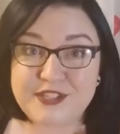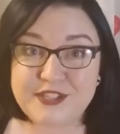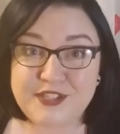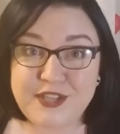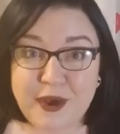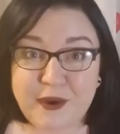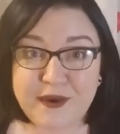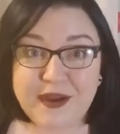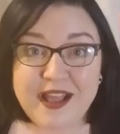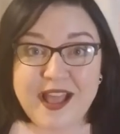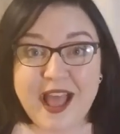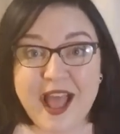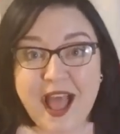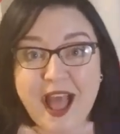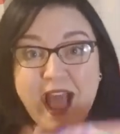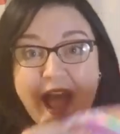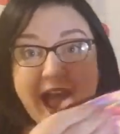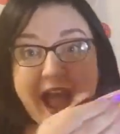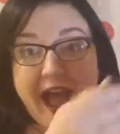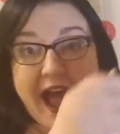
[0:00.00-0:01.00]
So
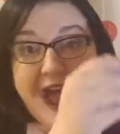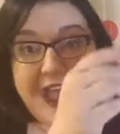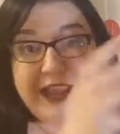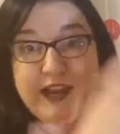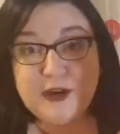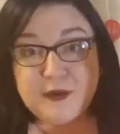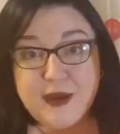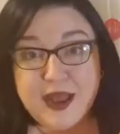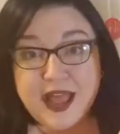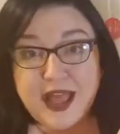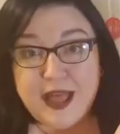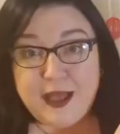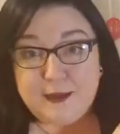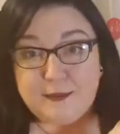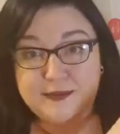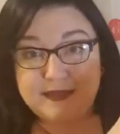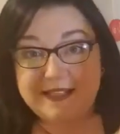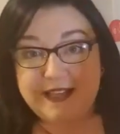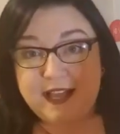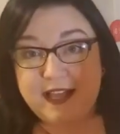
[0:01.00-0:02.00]
I
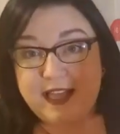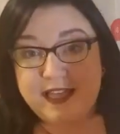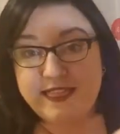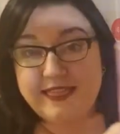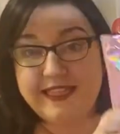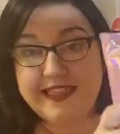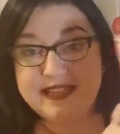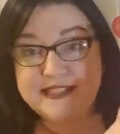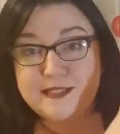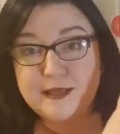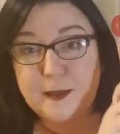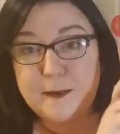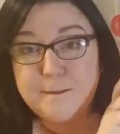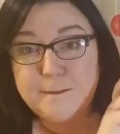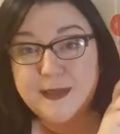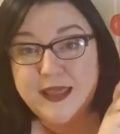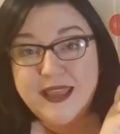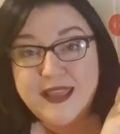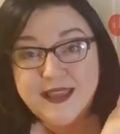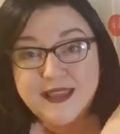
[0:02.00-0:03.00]
grabbed this
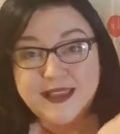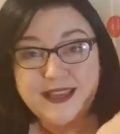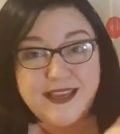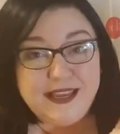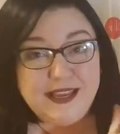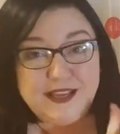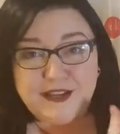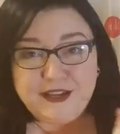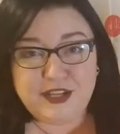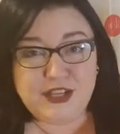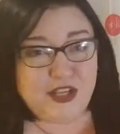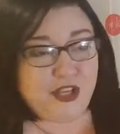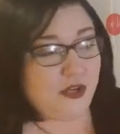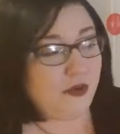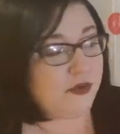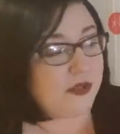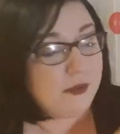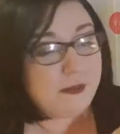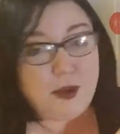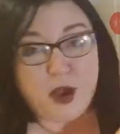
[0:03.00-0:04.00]
pinky
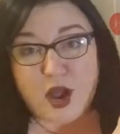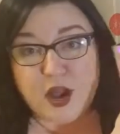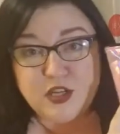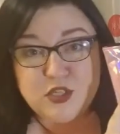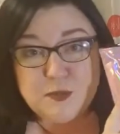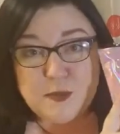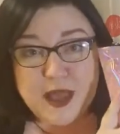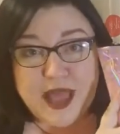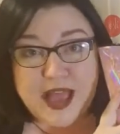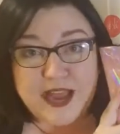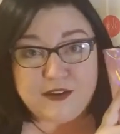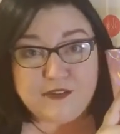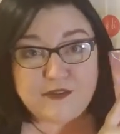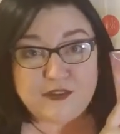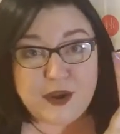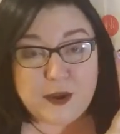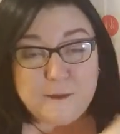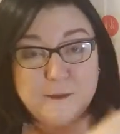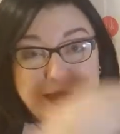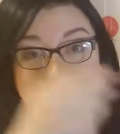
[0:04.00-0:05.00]
cute Posh bag
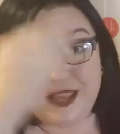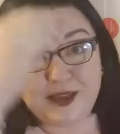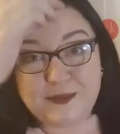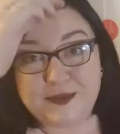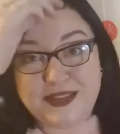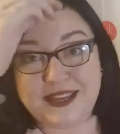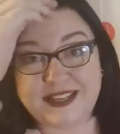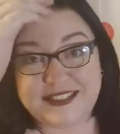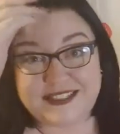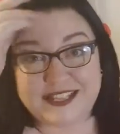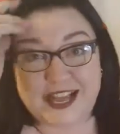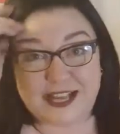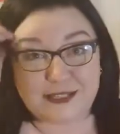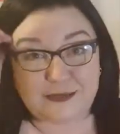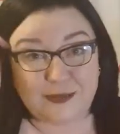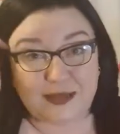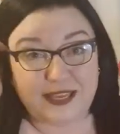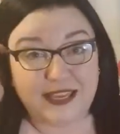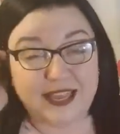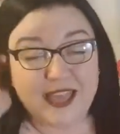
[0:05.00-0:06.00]
from Pink Week
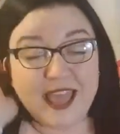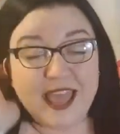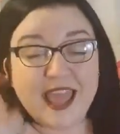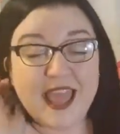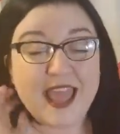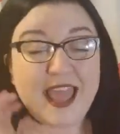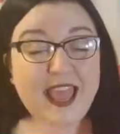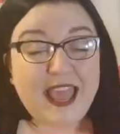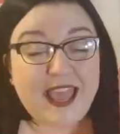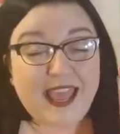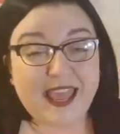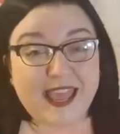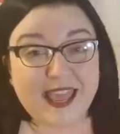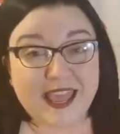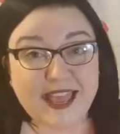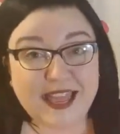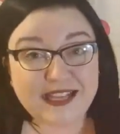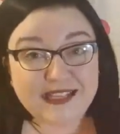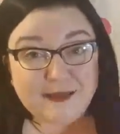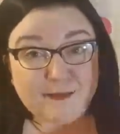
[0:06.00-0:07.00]
last week
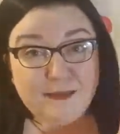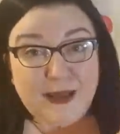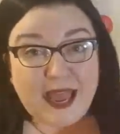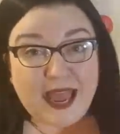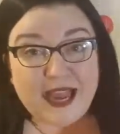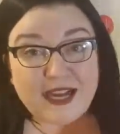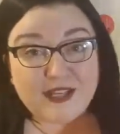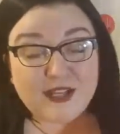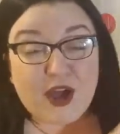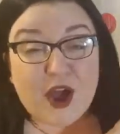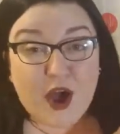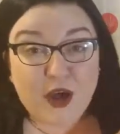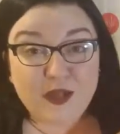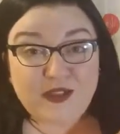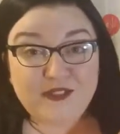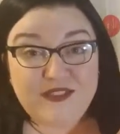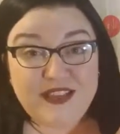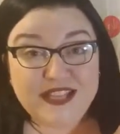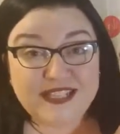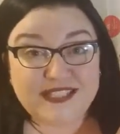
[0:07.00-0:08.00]
and packed
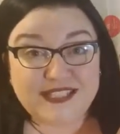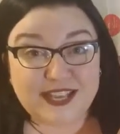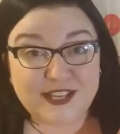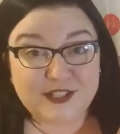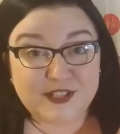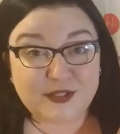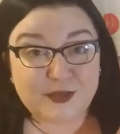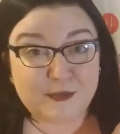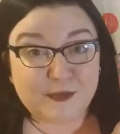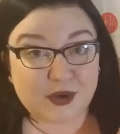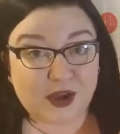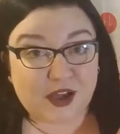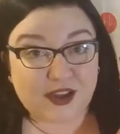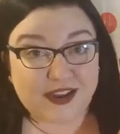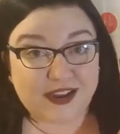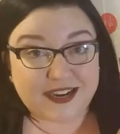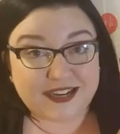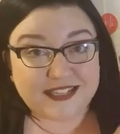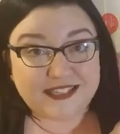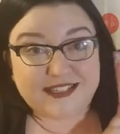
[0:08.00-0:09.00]
all of the essential
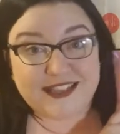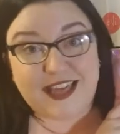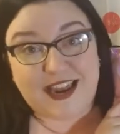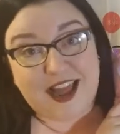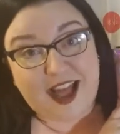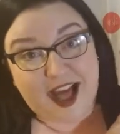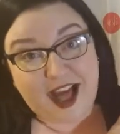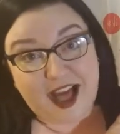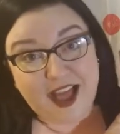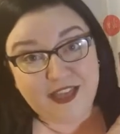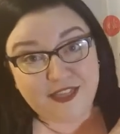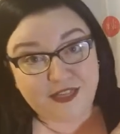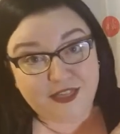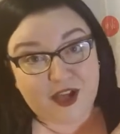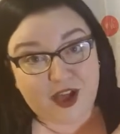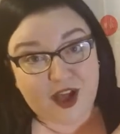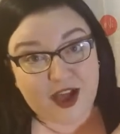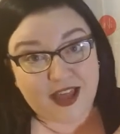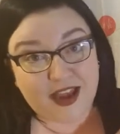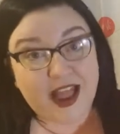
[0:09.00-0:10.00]
products that I
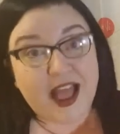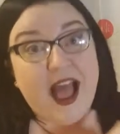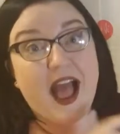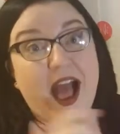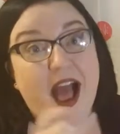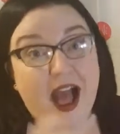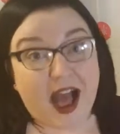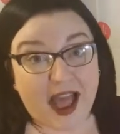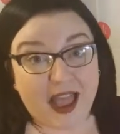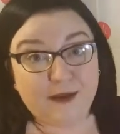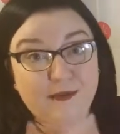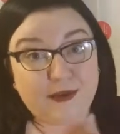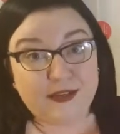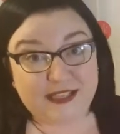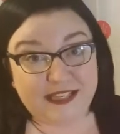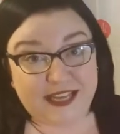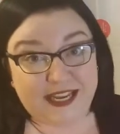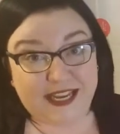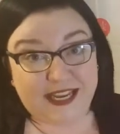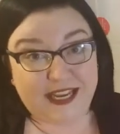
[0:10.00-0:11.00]
thought I
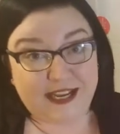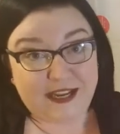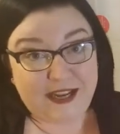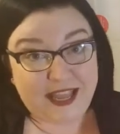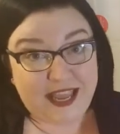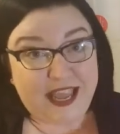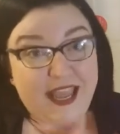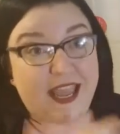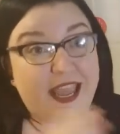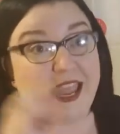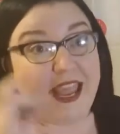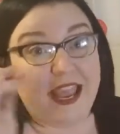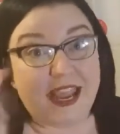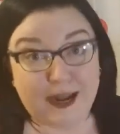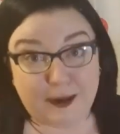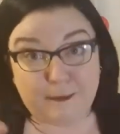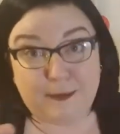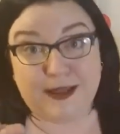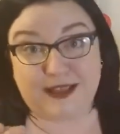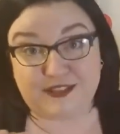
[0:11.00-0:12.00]
would need
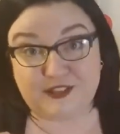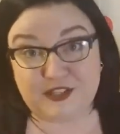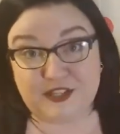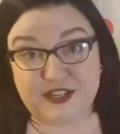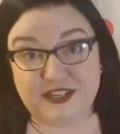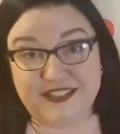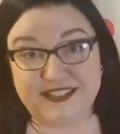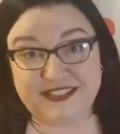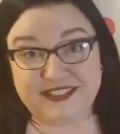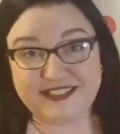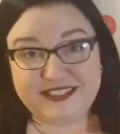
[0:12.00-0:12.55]
in a pinch.